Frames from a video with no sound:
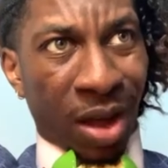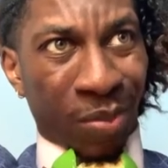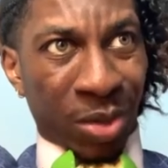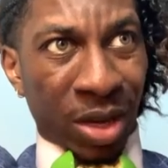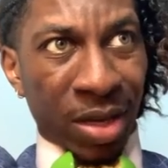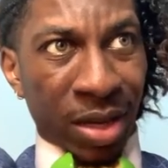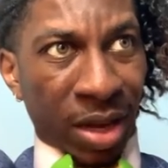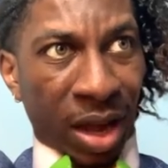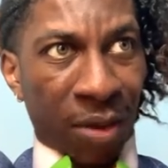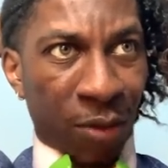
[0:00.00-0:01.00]
I'm done.
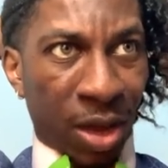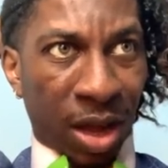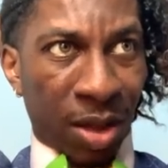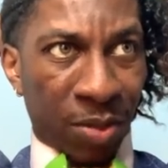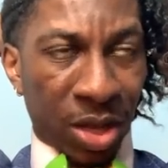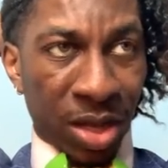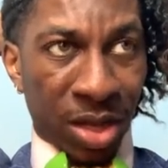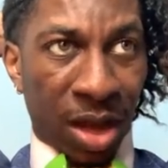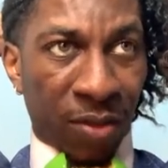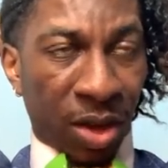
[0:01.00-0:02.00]
Like I feel like I'm
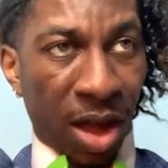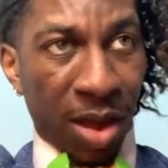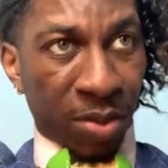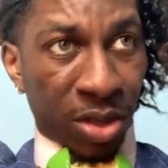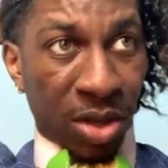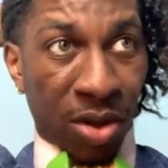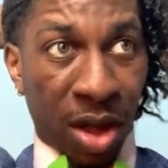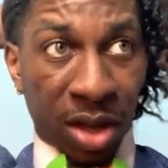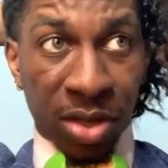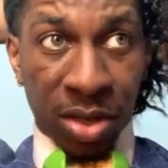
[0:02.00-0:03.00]
done. I've accomplished all
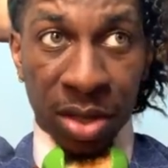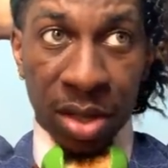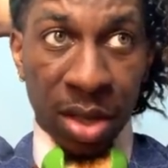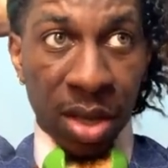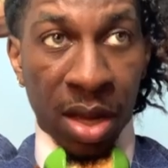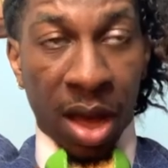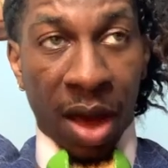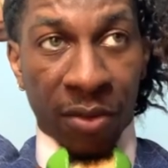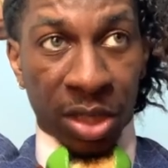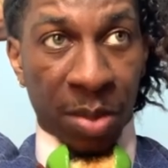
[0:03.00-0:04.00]
I could.
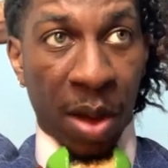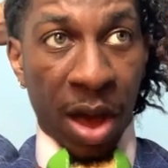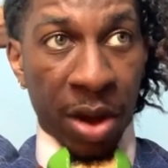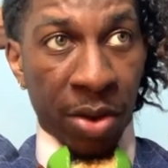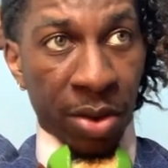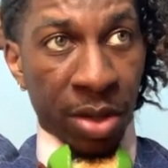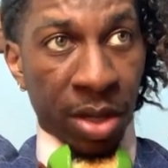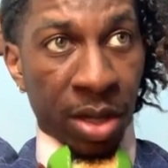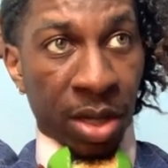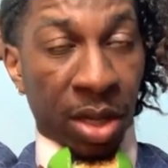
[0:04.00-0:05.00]
I've inspired,
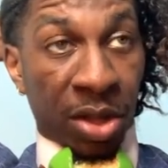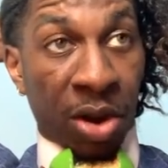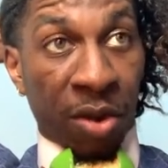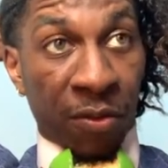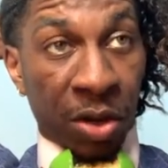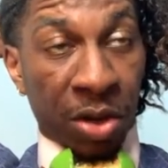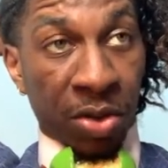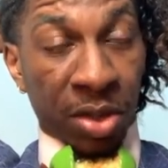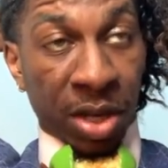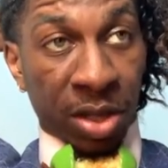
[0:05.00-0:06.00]
and there are
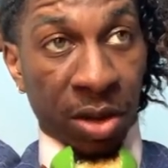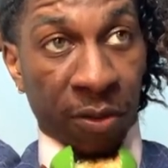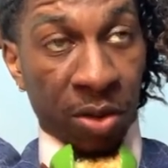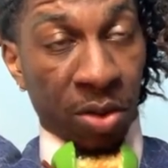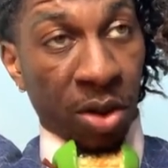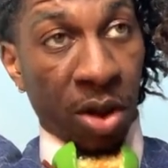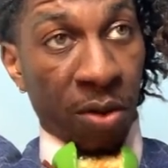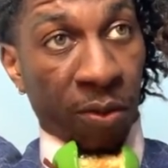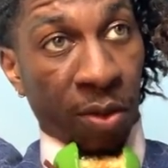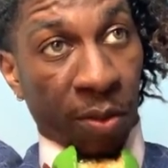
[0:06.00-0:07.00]
videos out there for you to
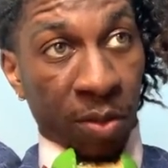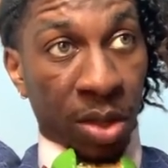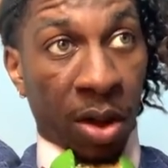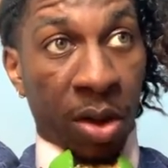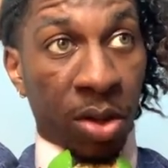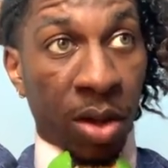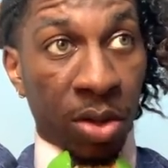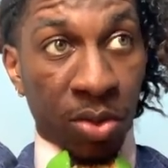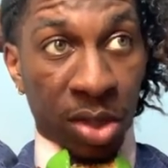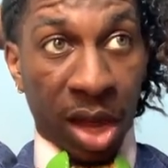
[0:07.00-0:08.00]
learn from. So all you gotta
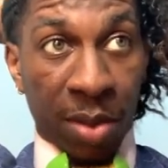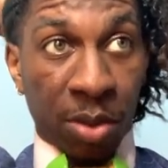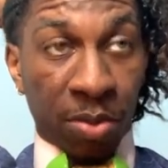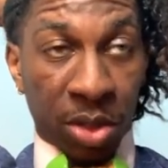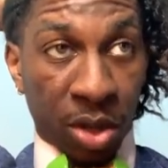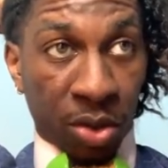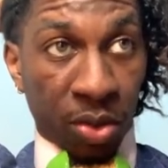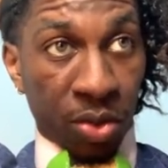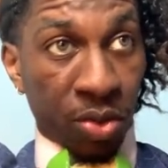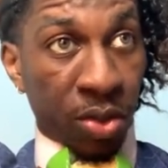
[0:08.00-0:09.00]
do is type up Sir
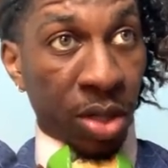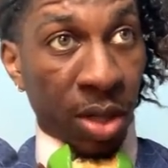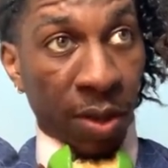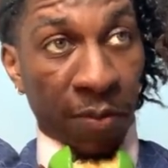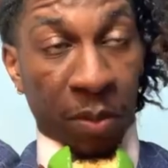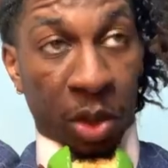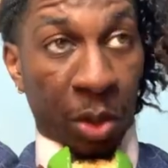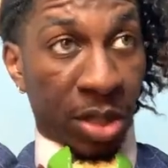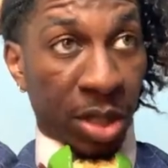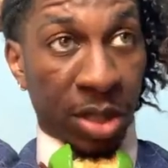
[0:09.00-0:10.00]
Cruse
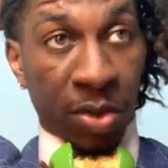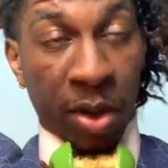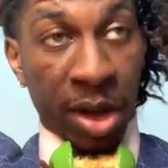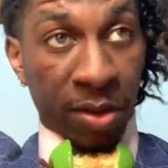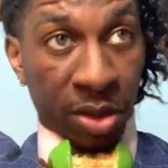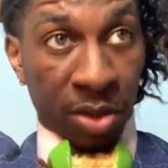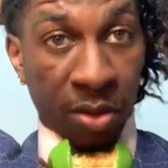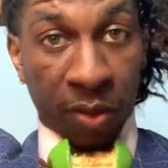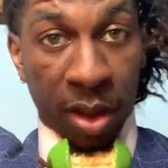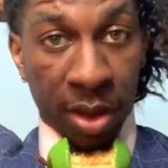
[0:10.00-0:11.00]
360 waves, and
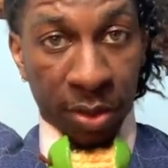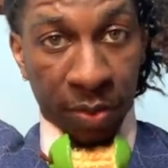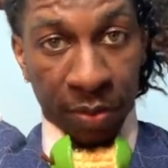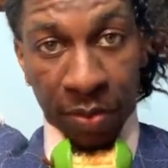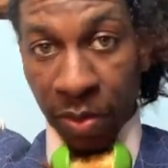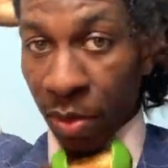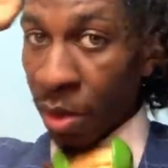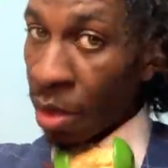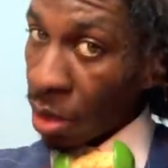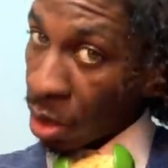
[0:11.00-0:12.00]
you'll find them.
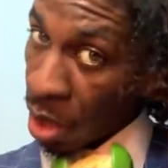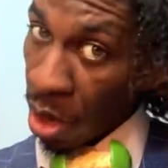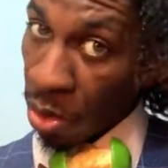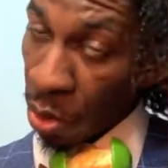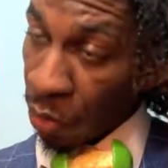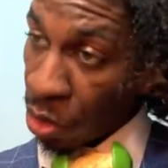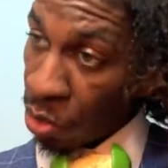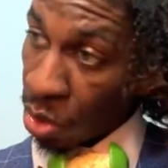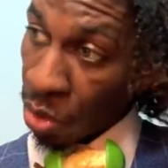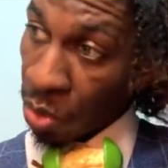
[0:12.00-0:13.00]
They all over
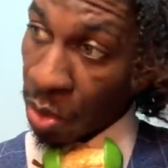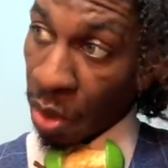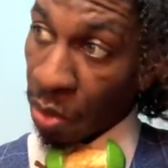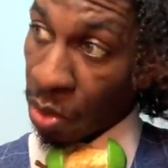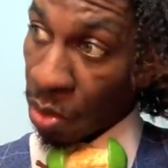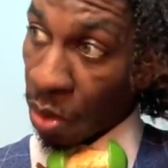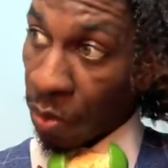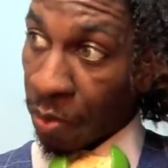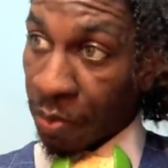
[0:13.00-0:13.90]
YouTube, so you know.